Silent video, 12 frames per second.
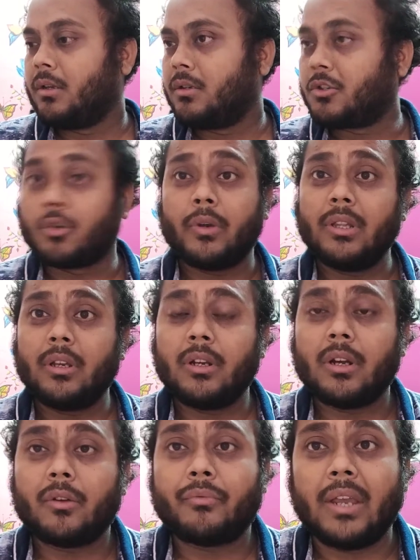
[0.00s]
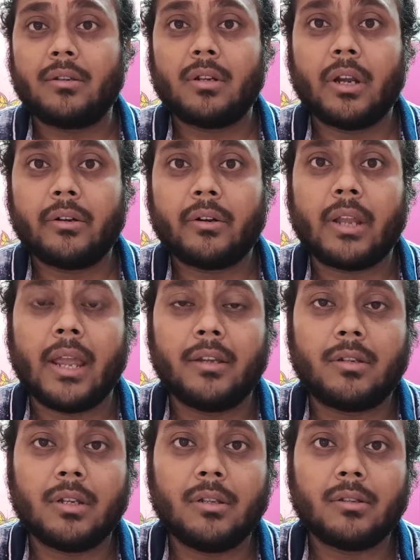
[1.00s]
So in the year of
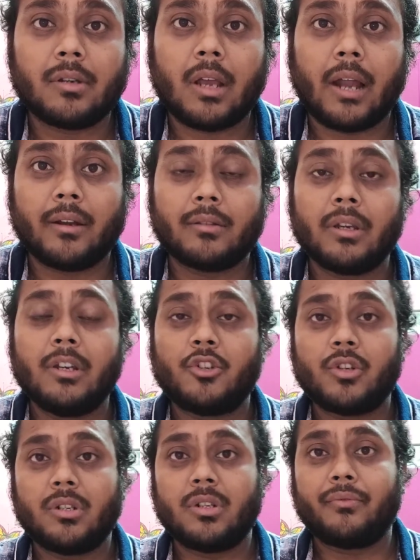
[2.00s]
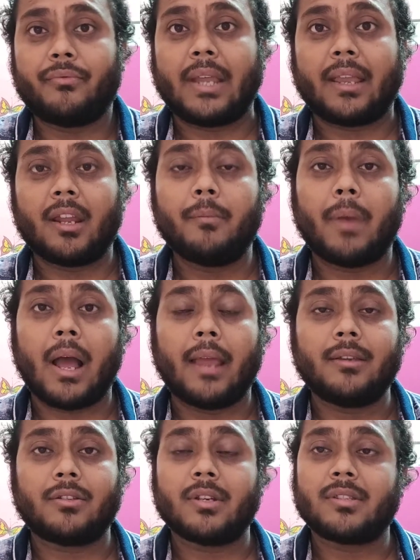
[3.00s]
1818, under the initiative taken by
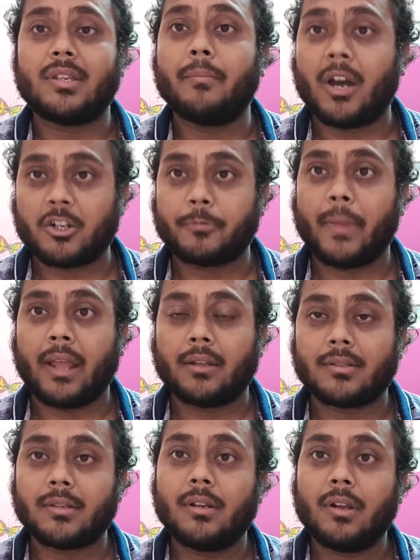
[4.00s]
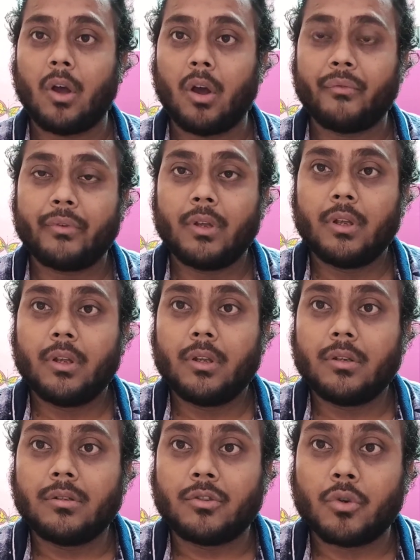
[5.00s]
J.C. Marshman, the son of
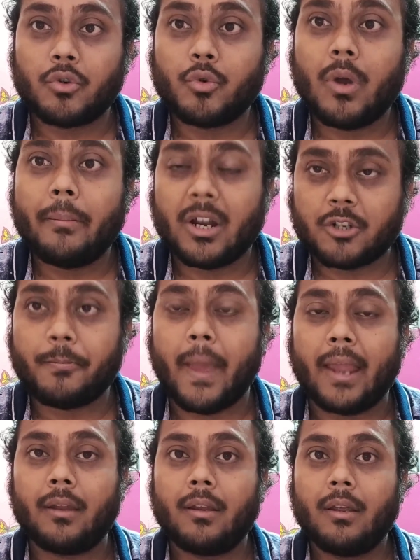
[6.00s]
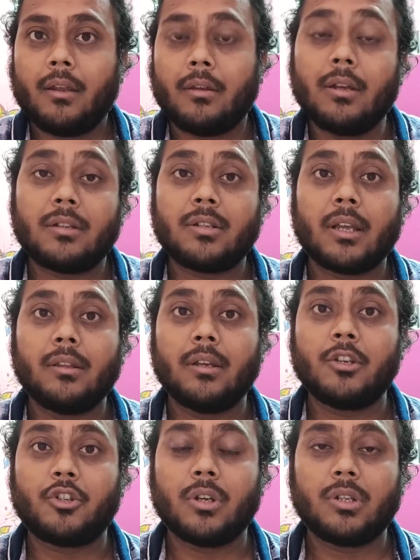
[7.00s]
Joshua Marshman, he had taken the
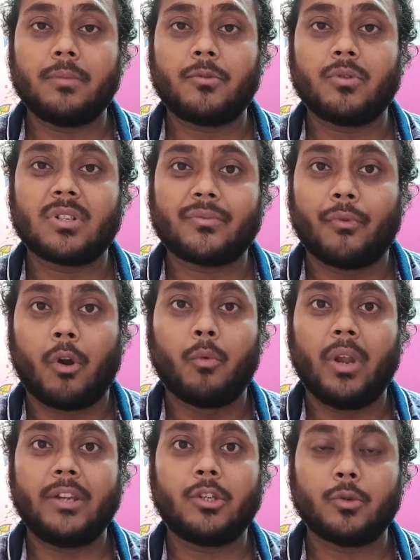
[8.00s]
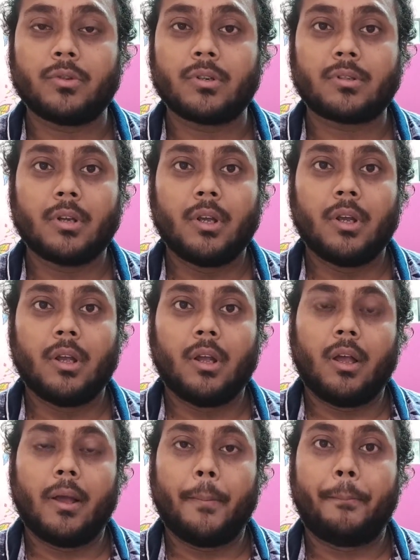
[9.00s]
initiative to just formulate, to just
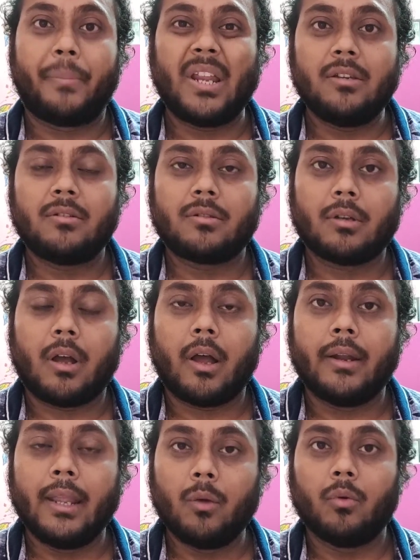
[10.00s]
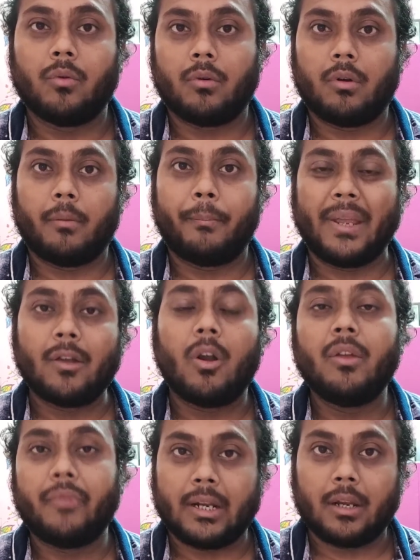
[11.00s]
print a new
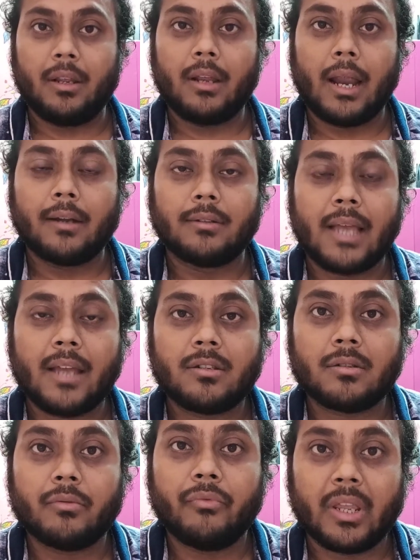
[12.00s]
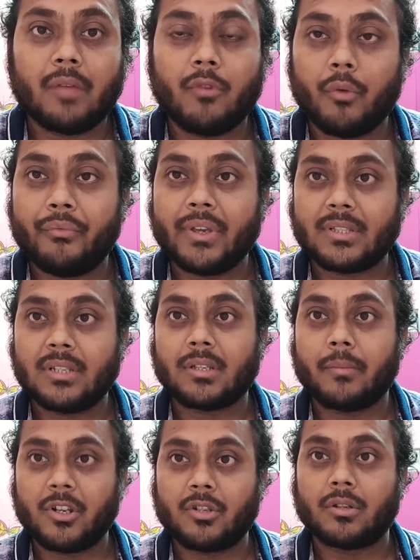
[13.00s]
Bengali weekly, and that became obviously
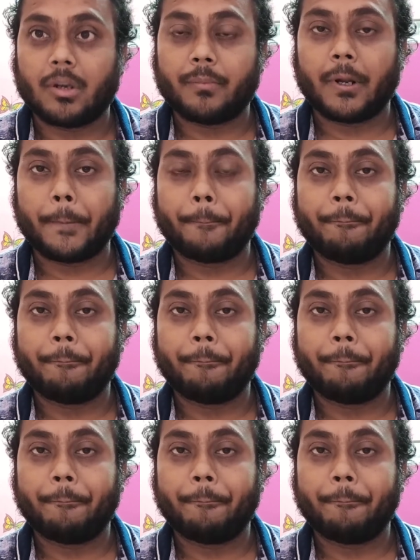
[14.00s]
Samachar Darpan.